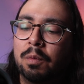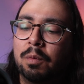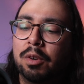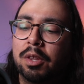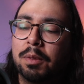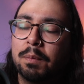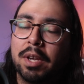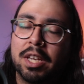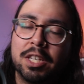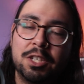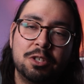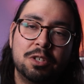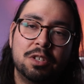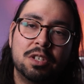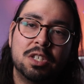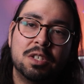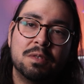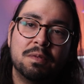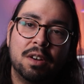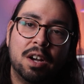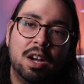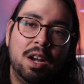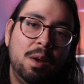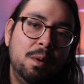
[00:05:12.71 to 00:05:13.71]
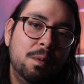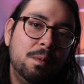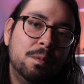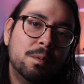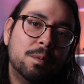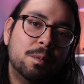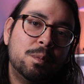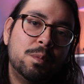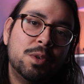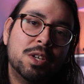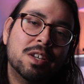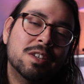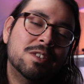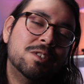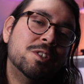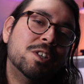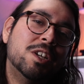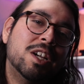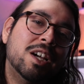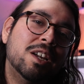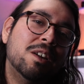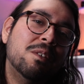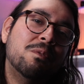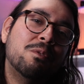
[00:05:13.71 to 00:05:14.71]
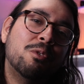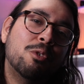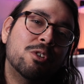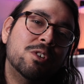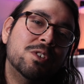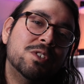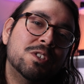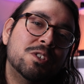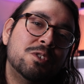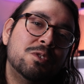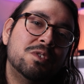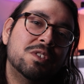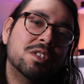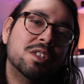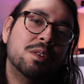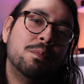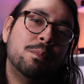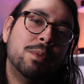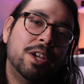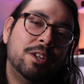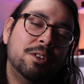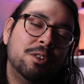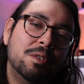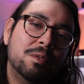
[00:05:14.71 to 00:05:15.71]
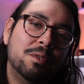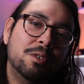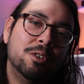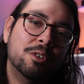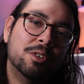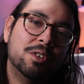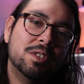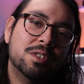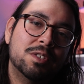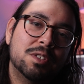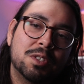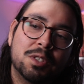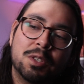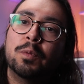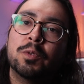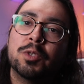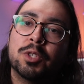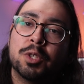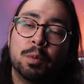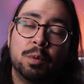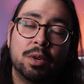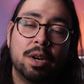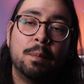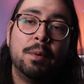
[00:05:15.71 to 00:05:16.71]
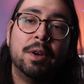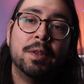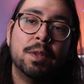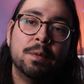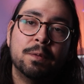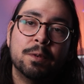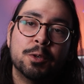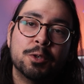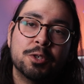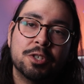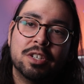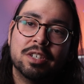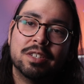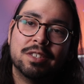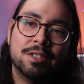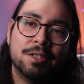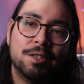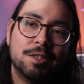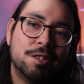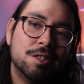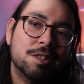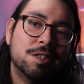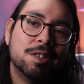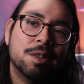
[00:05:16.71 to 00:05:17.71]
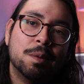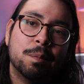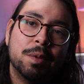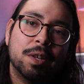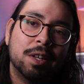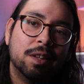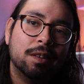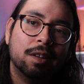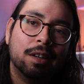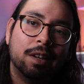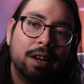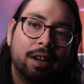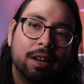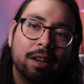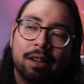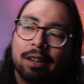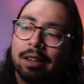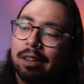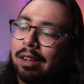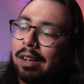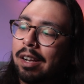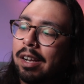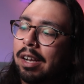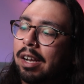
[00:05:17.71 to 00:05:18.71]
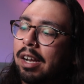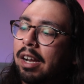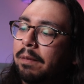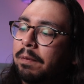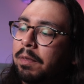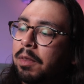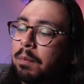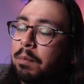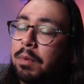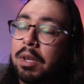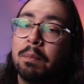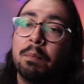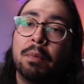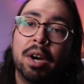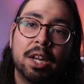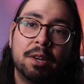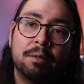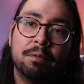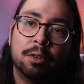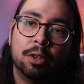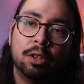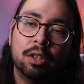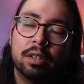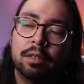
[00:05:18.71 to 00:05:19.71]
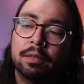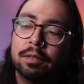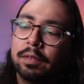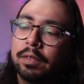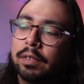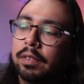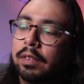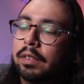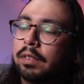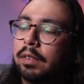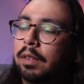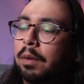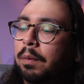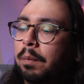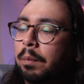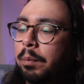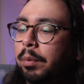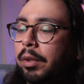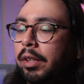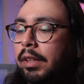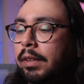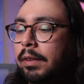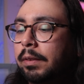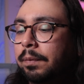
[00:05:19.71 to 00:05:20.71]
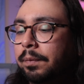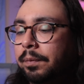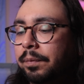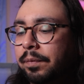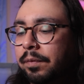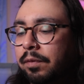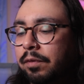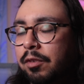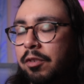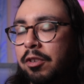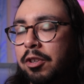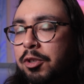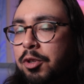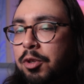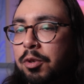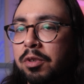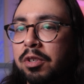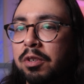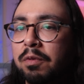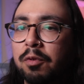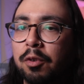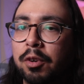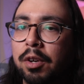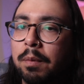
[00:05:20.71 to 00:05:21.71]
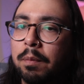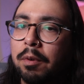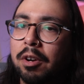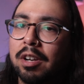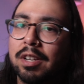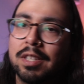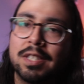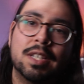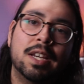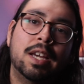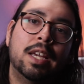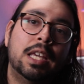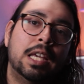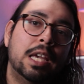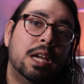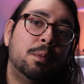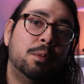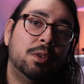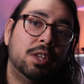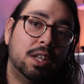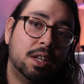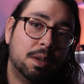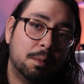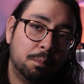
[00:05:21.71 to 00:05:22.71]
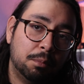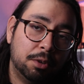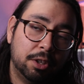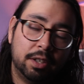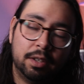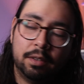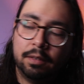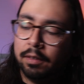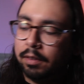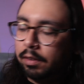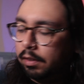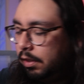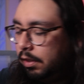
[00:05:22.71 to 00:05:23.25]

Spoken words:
with my GH5 because you're kind of forced to use it in manual focus. So when I bought the Viltrox, it's just something that I have to be mindful of. But for 240 bucks, I can't really complain.